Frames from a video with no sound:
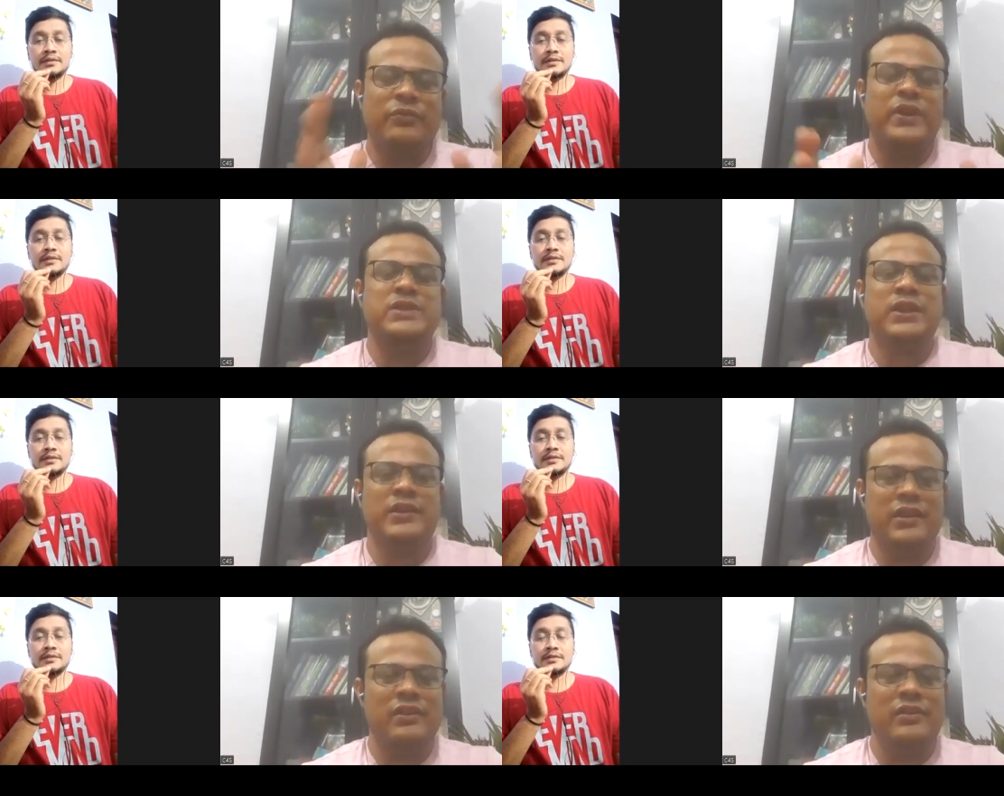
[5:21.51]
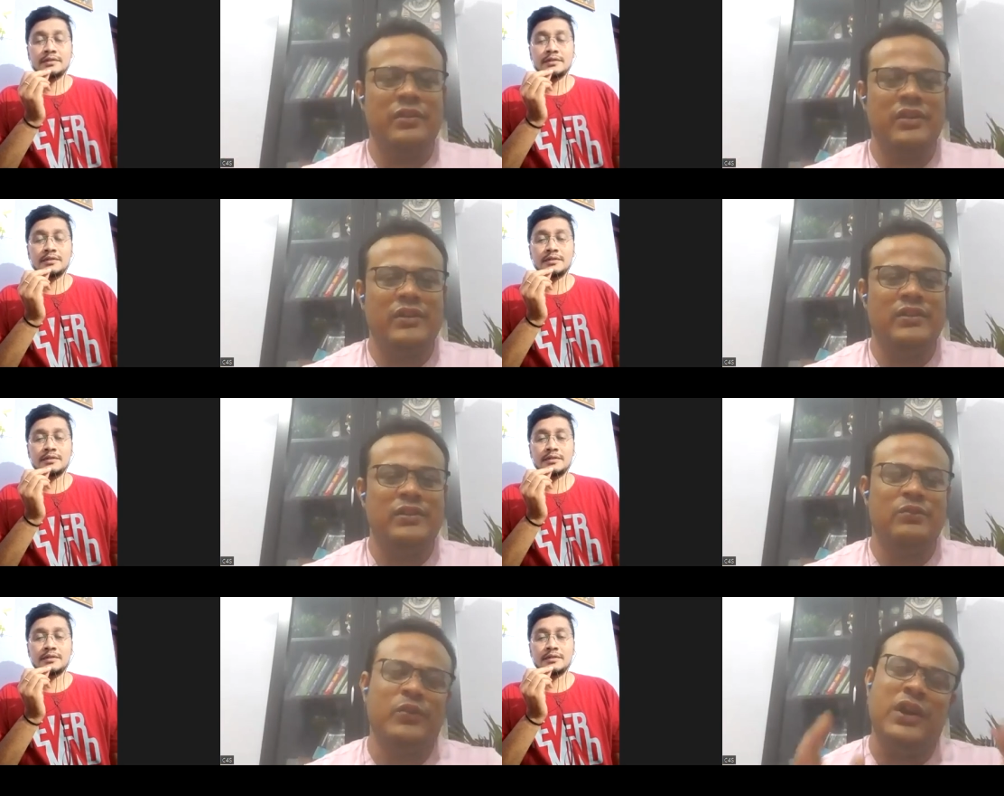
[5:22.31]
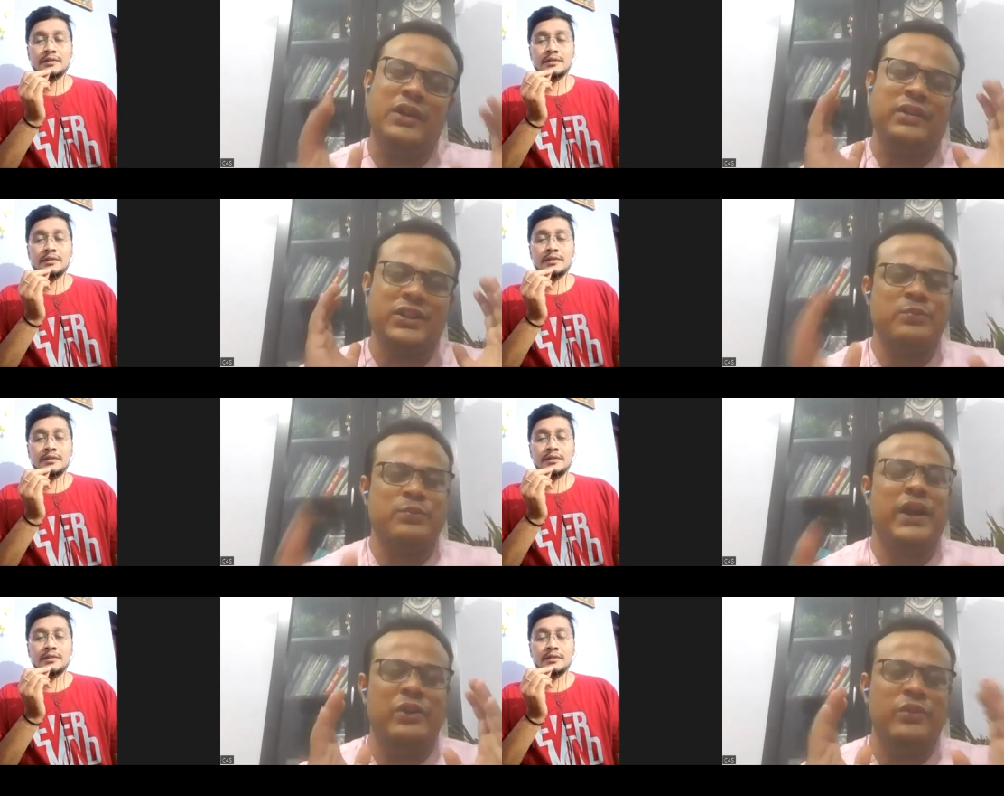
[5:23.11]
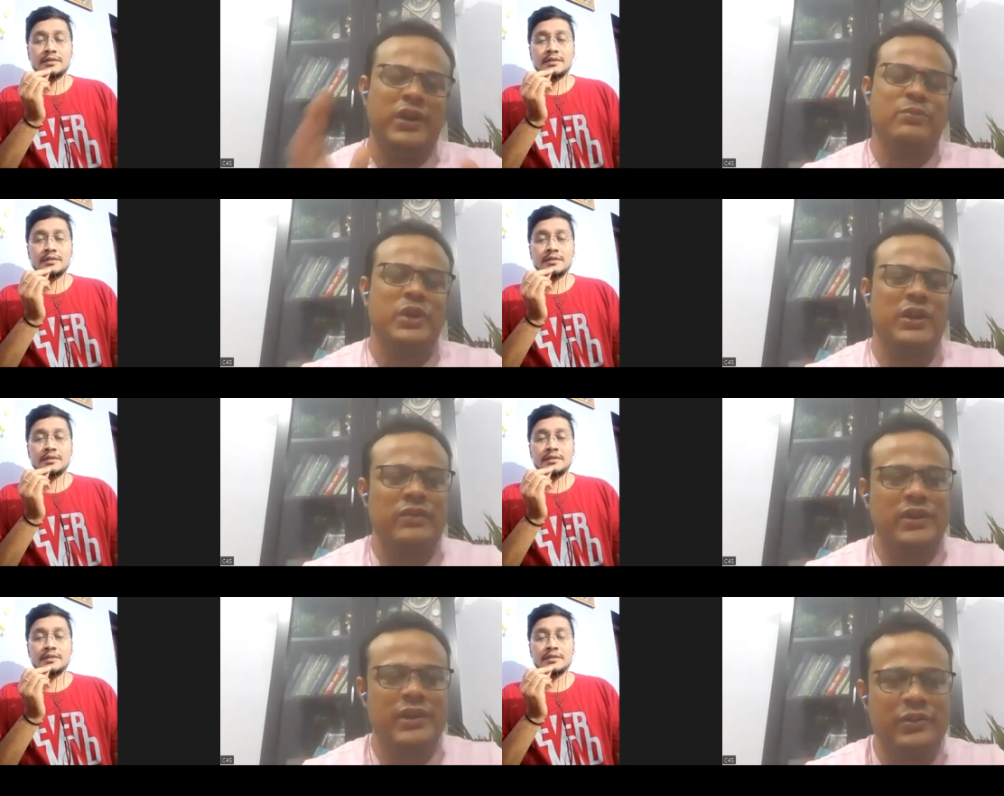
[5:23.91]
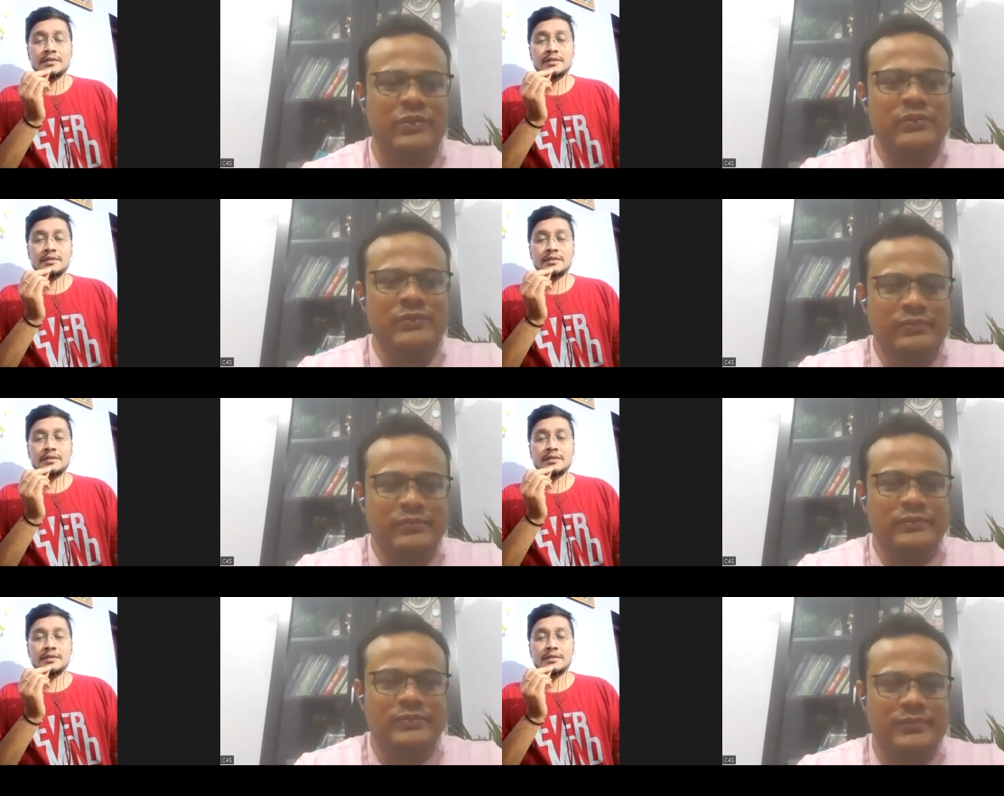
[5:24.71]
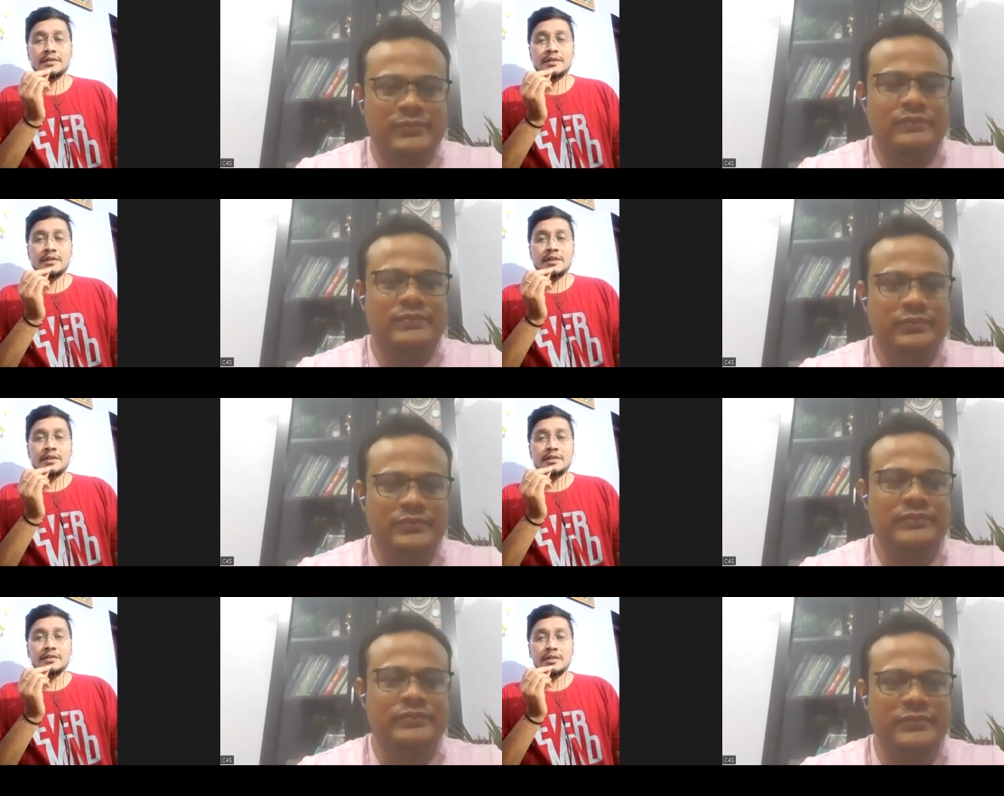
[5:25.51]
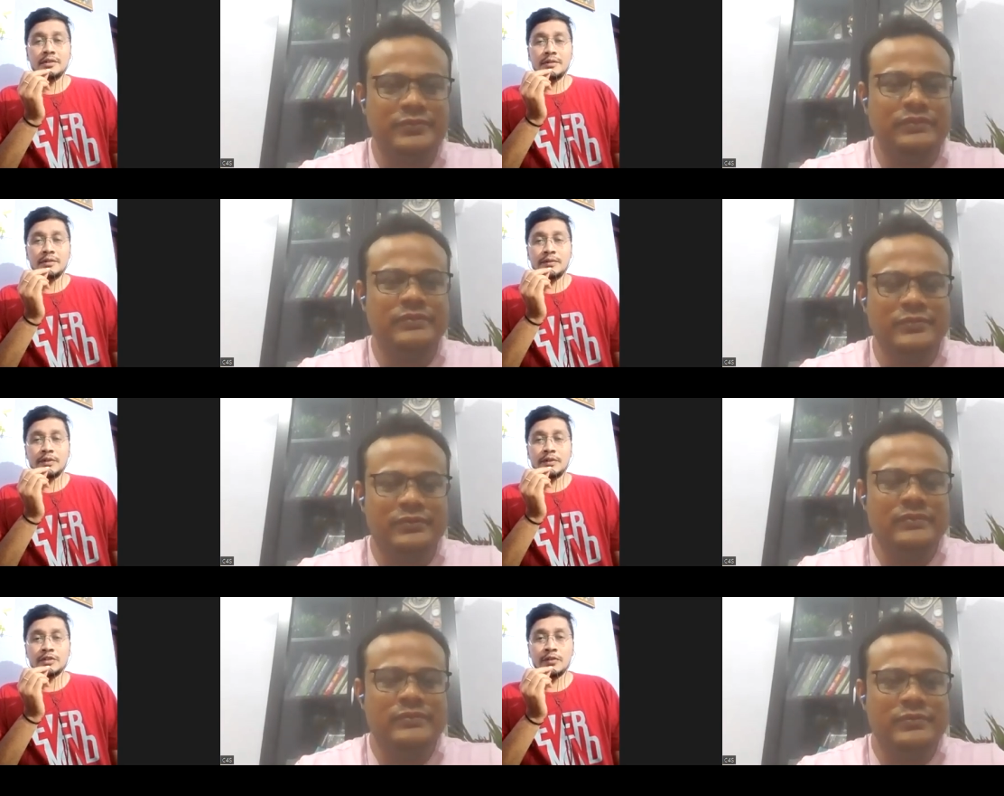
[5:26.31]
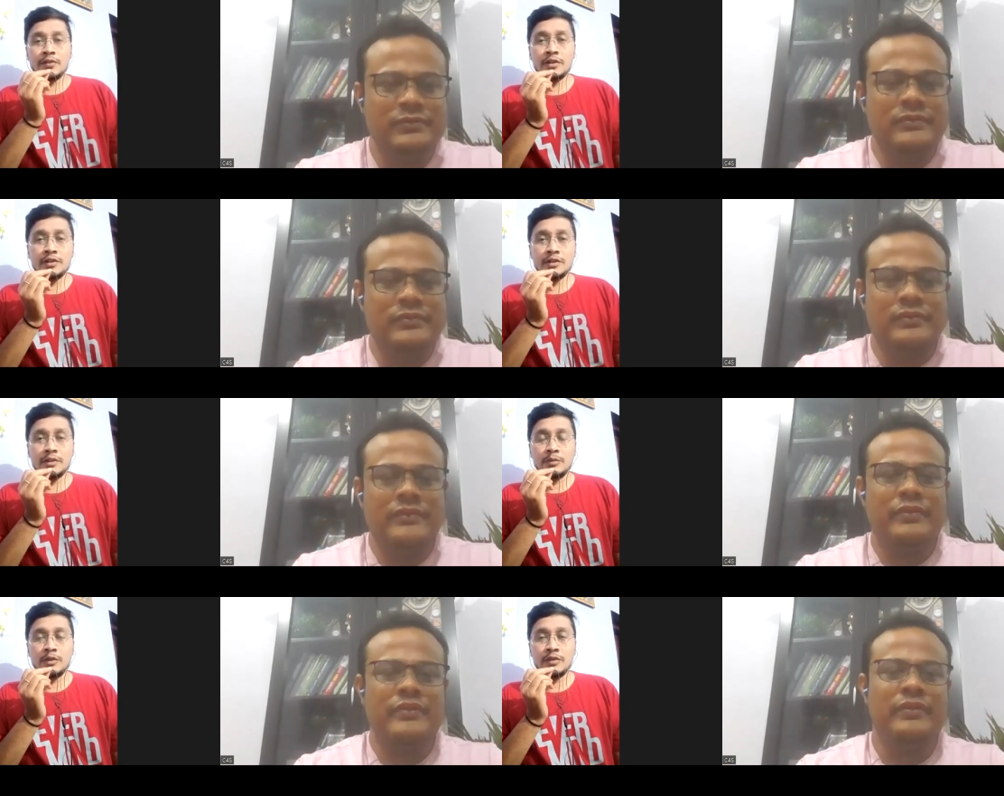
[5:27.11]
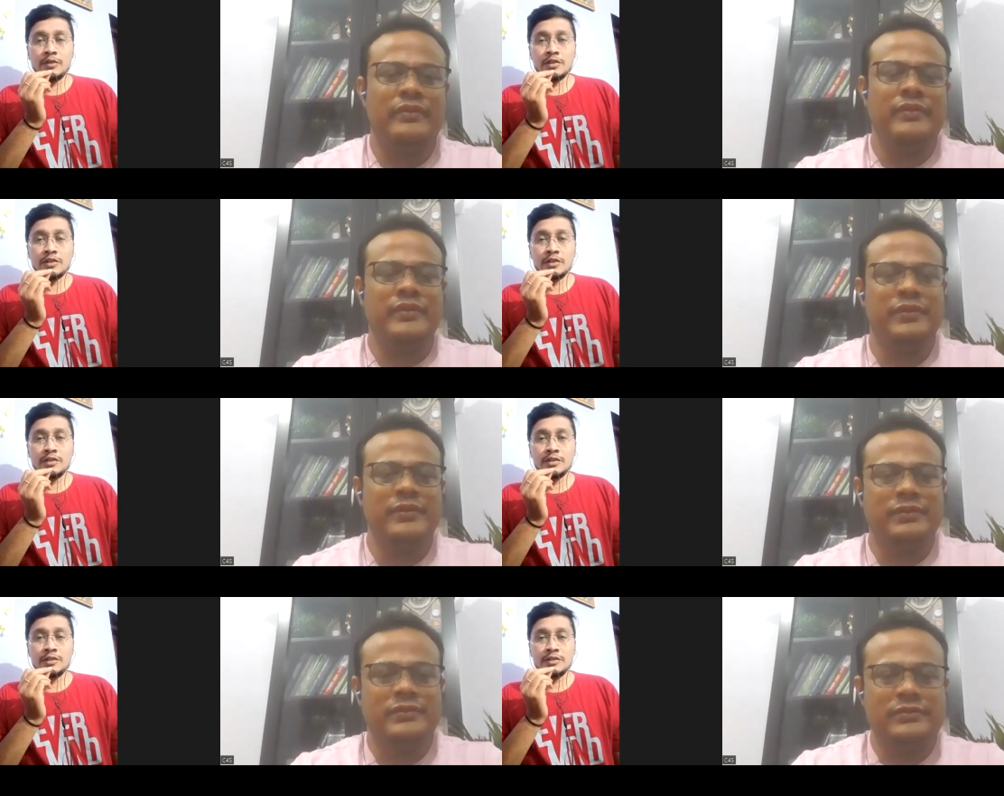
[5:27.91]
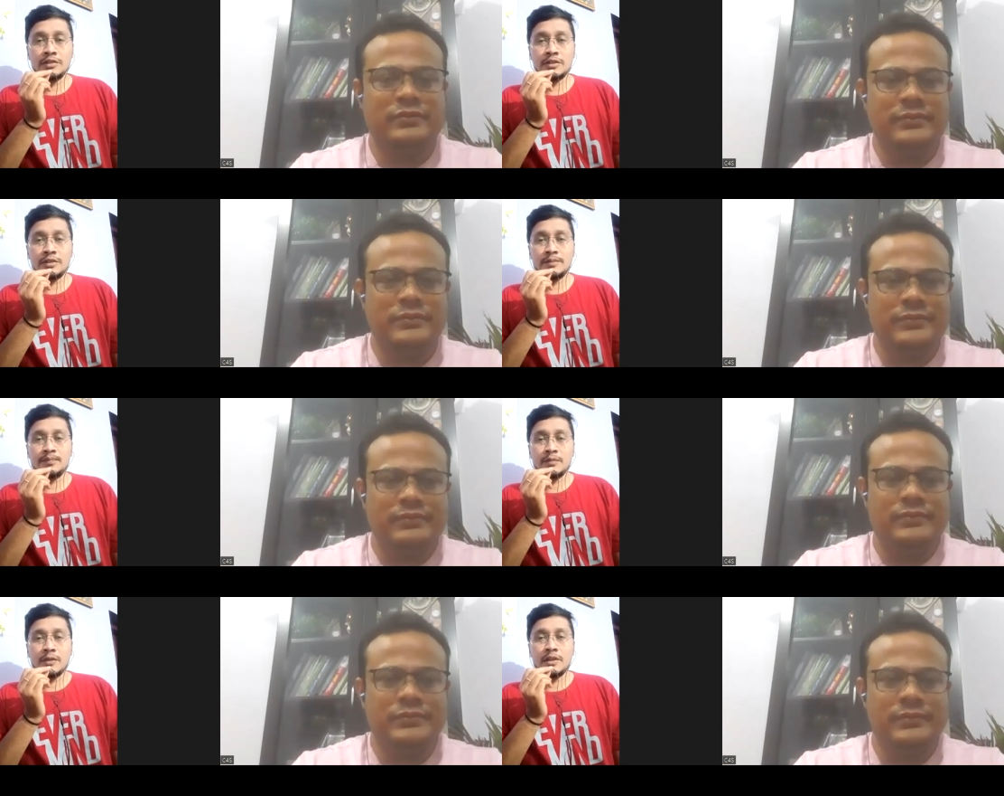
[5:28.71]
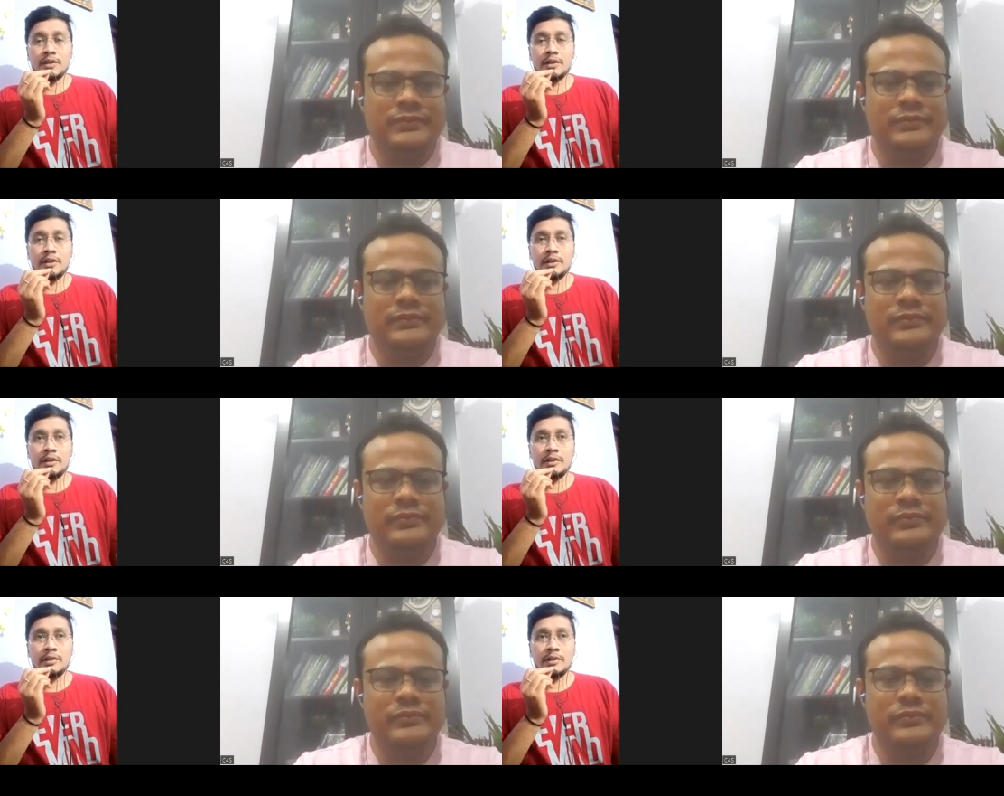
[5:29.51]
Speaker 1: yes. fresh again. Uh, what inspired you? What motivated you?
Speaker 2: Sir, uh, first of all, the motivation is uh, uh, uh